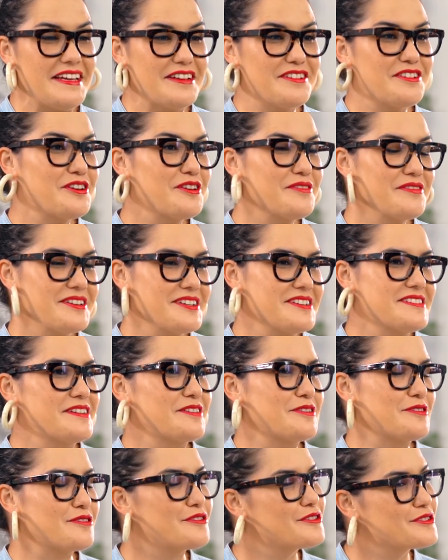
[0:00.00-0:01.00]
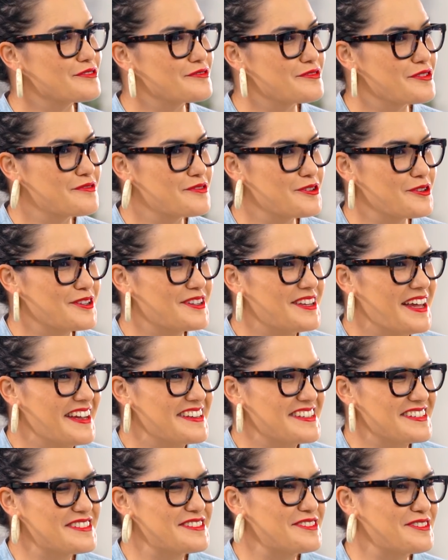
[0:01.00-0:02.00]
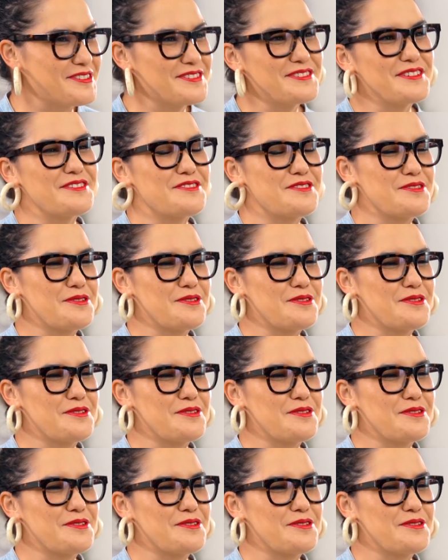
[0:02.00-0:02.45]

in her village they don't use it for food, they just use it